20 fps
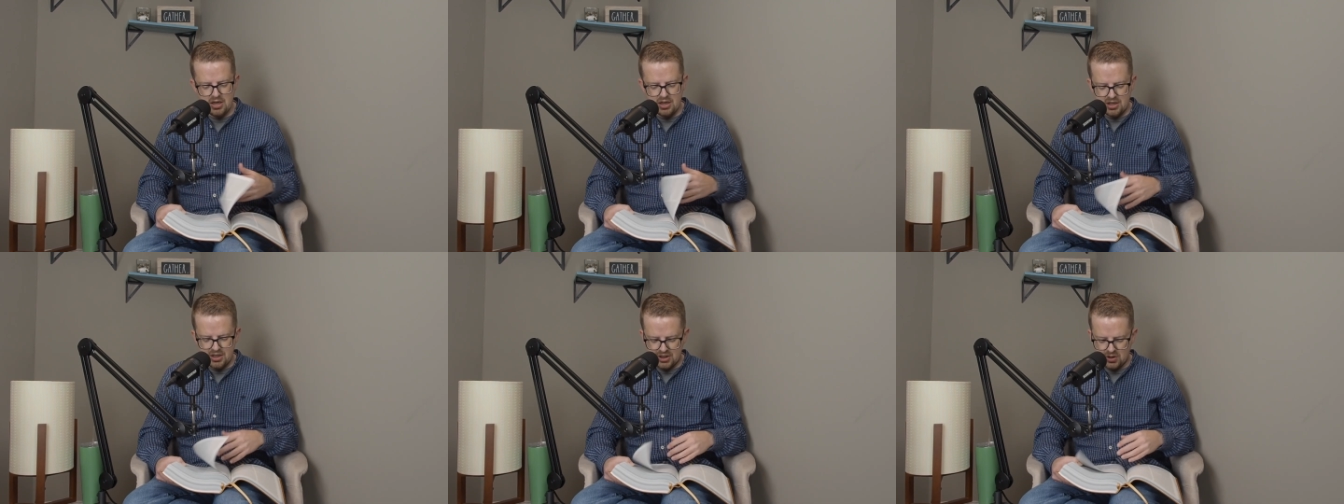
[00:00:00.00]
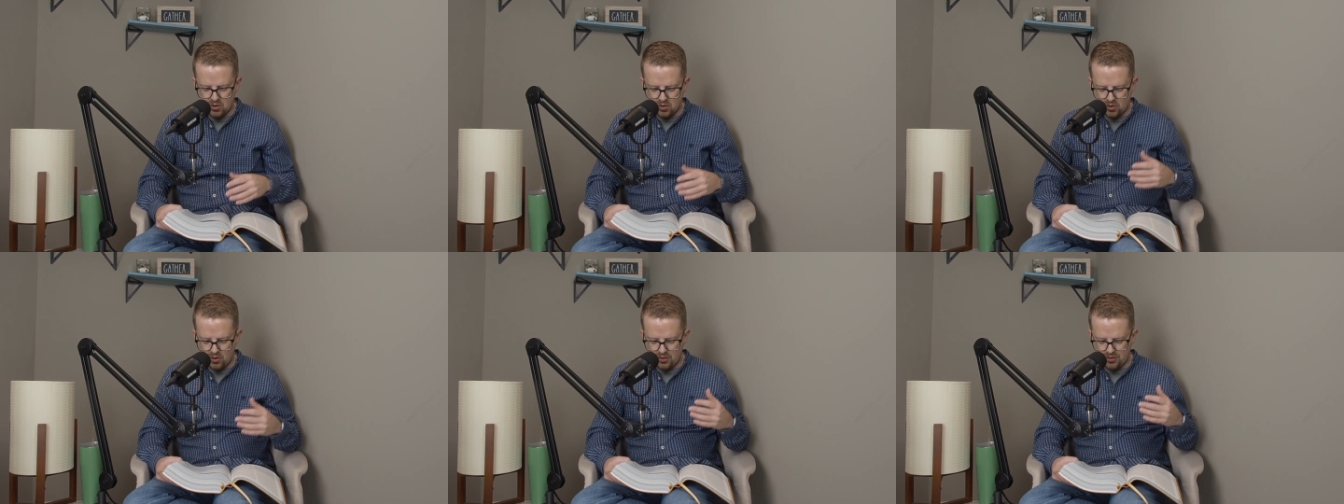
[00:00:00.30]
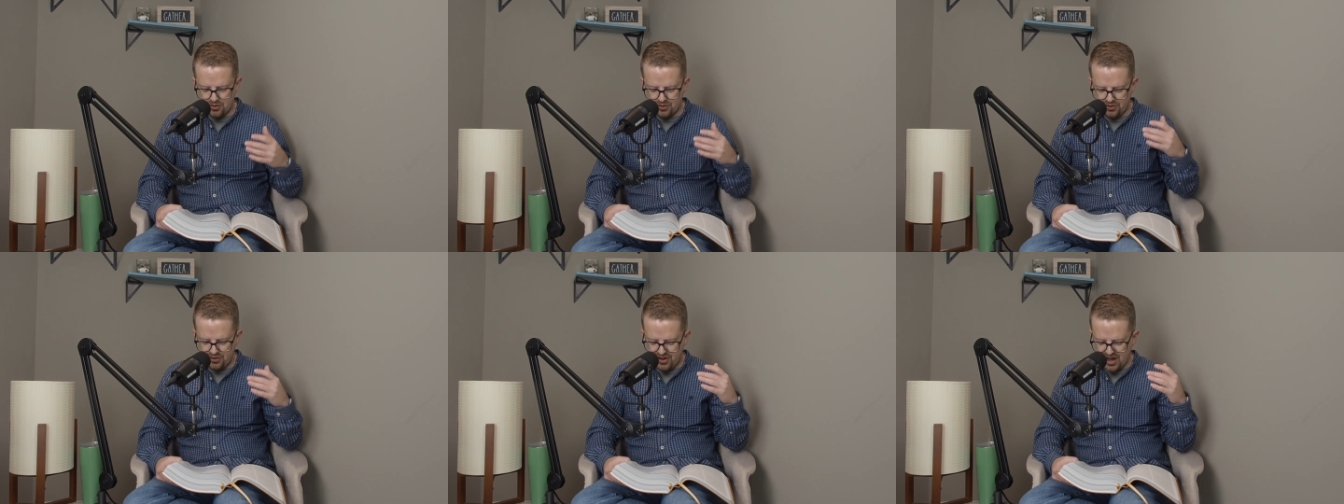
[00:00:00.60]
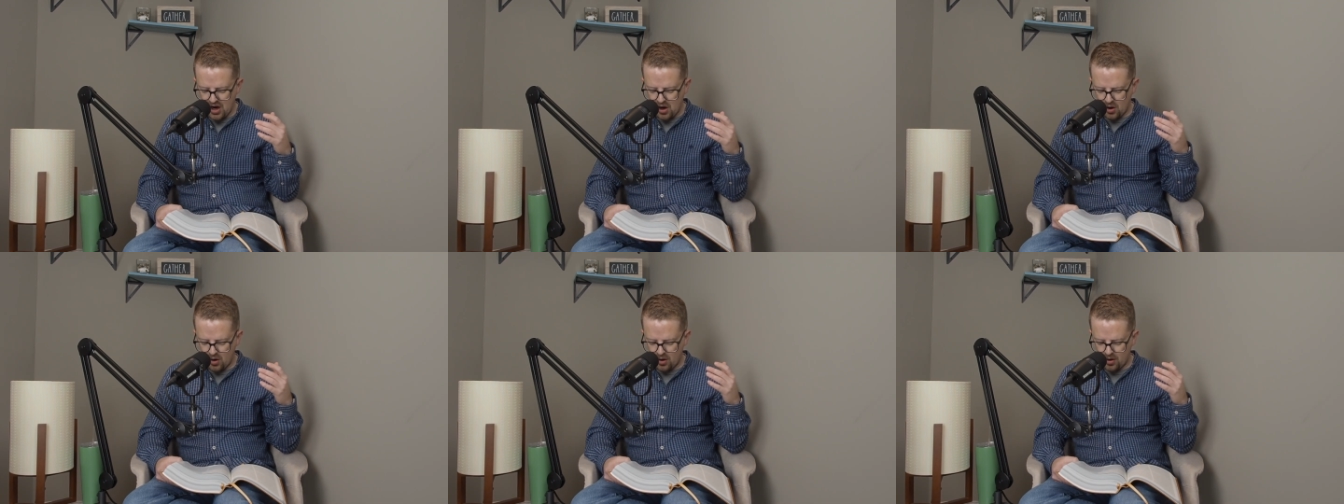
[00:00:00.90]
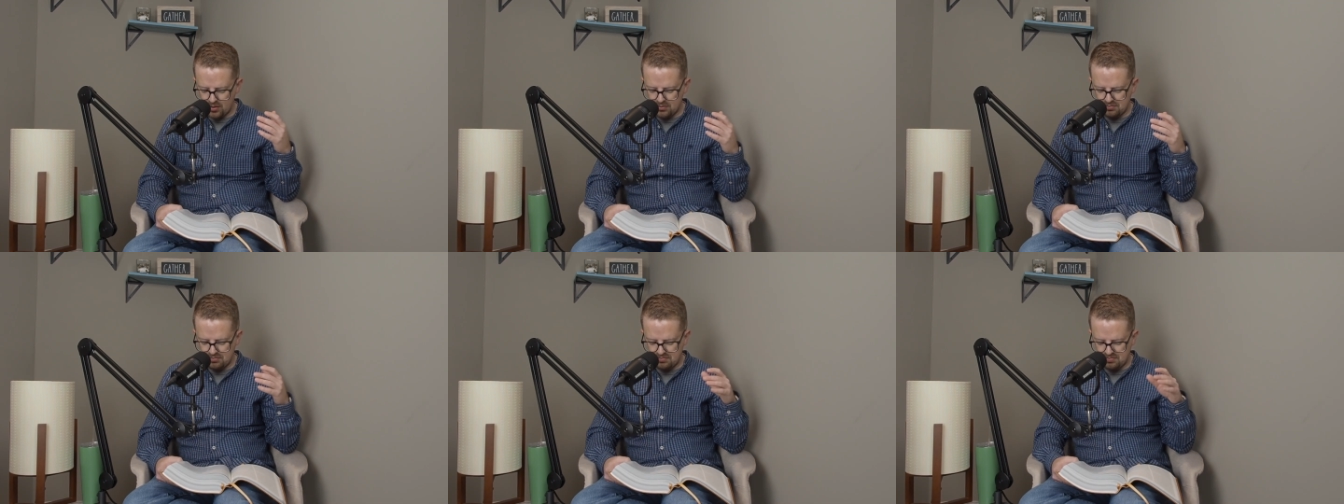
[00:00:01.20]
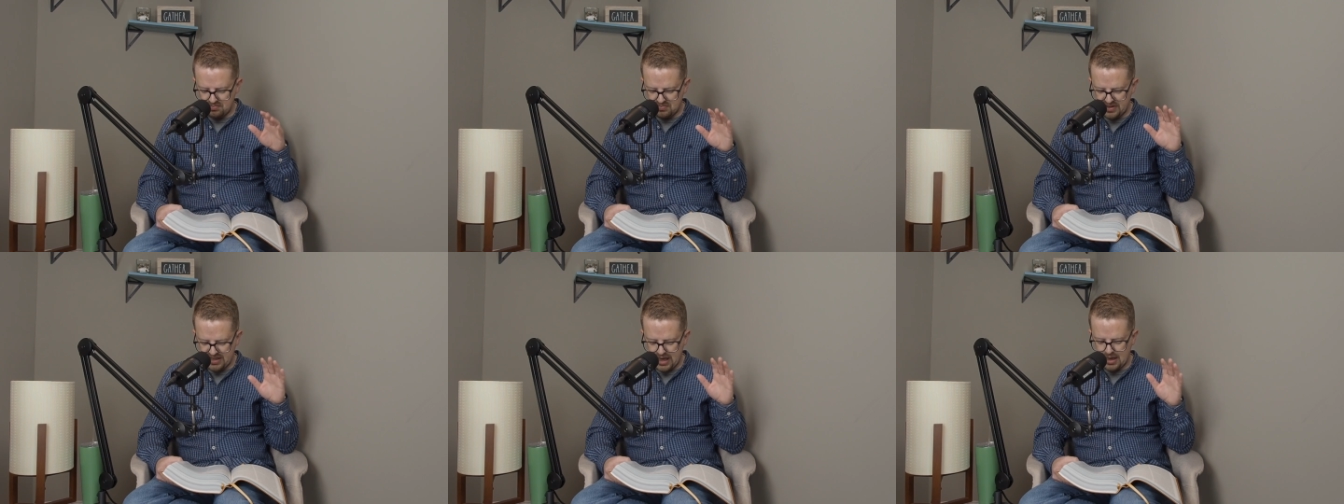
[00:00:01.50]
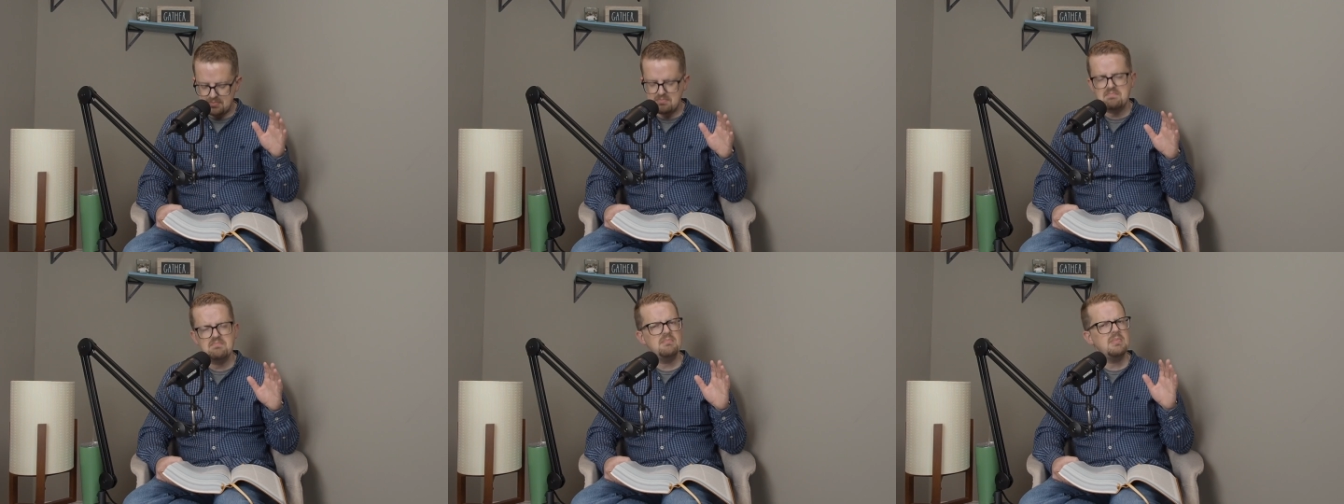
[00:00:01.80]
So there,
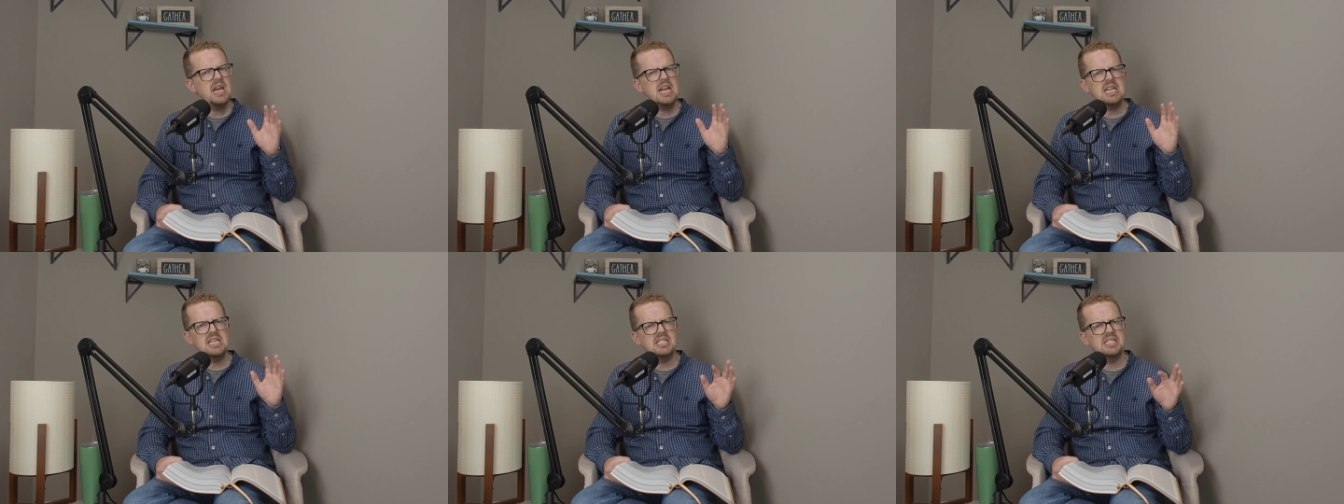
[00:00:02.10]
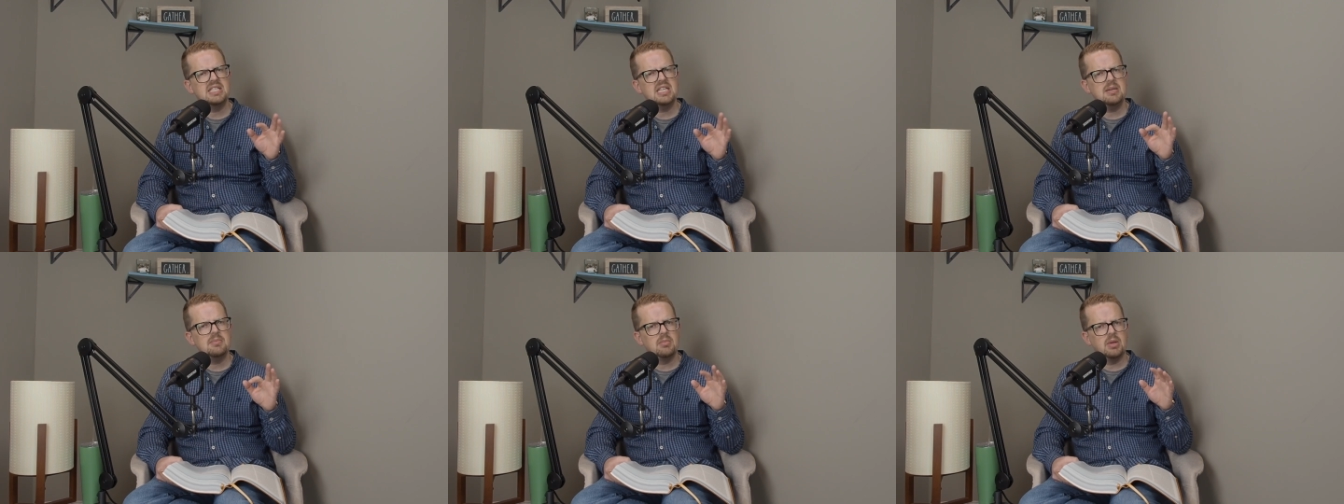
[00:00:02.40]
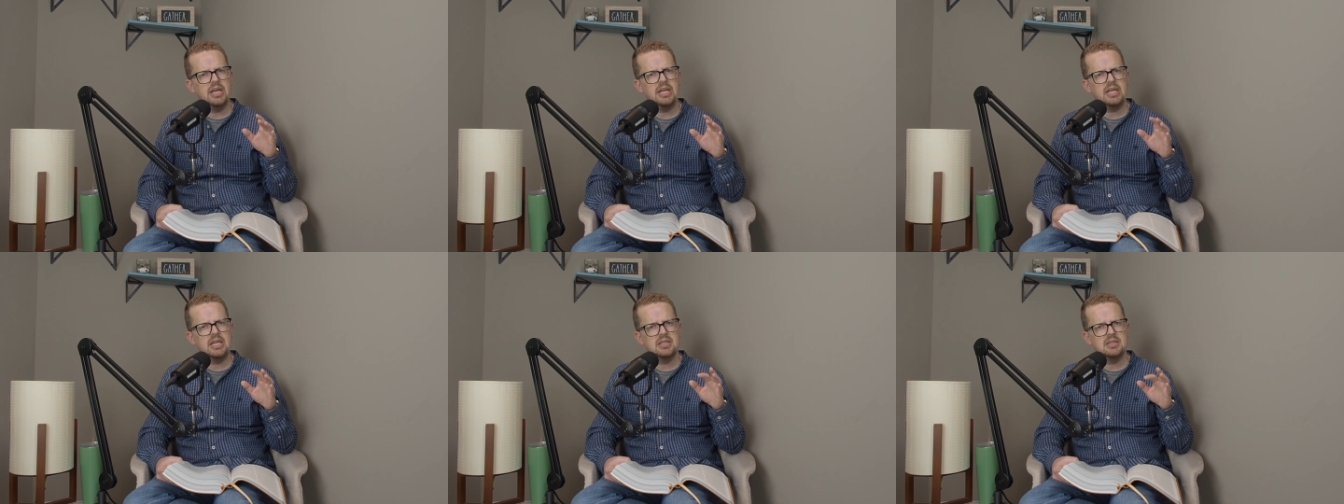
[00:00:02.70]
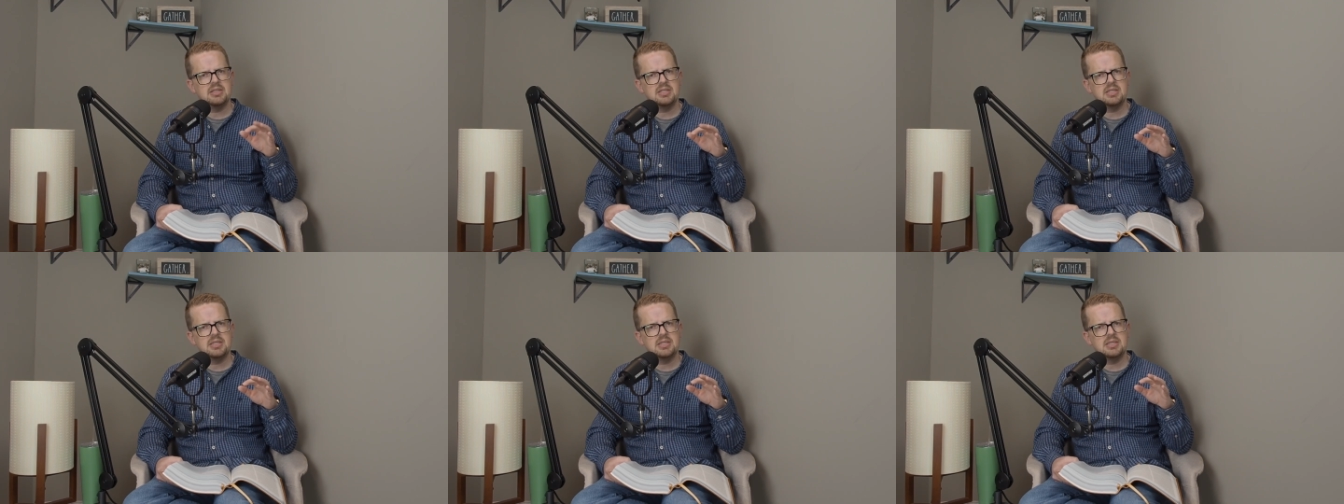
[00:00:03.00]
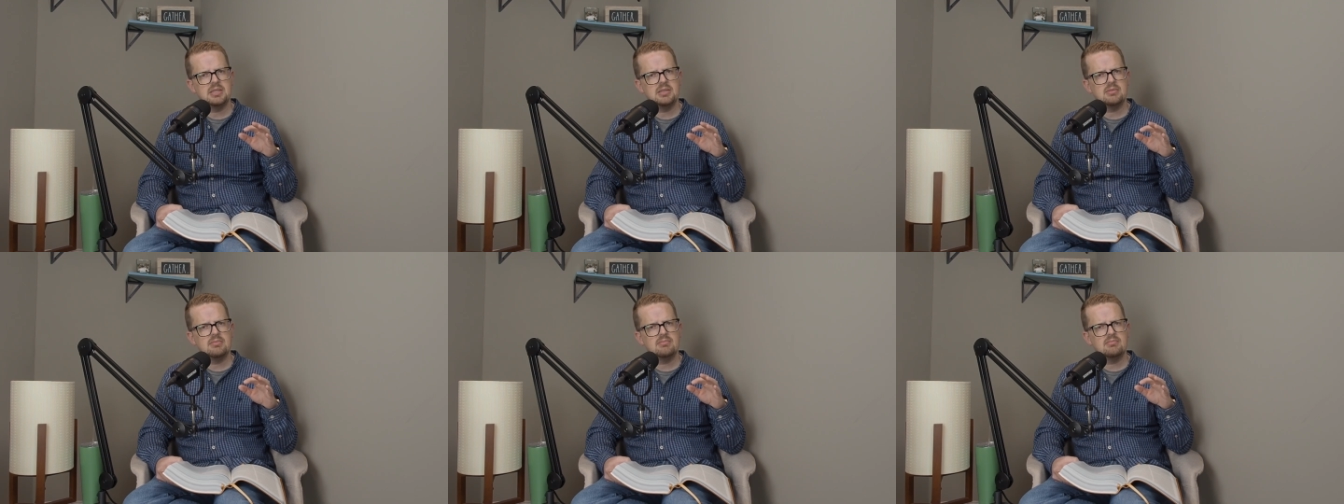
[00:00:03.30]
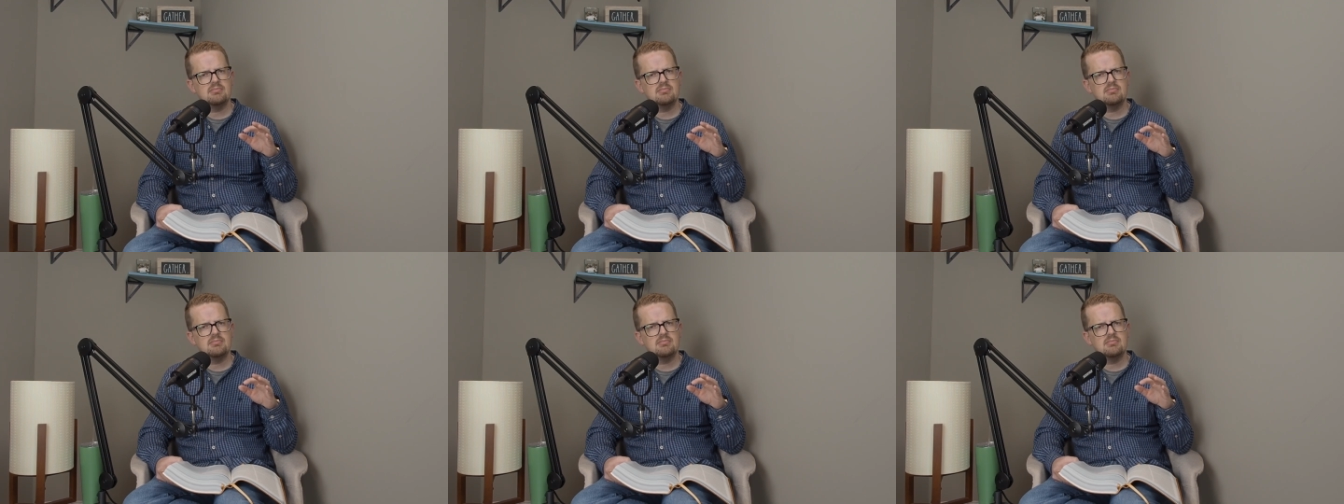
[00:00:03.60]
that may seem like it's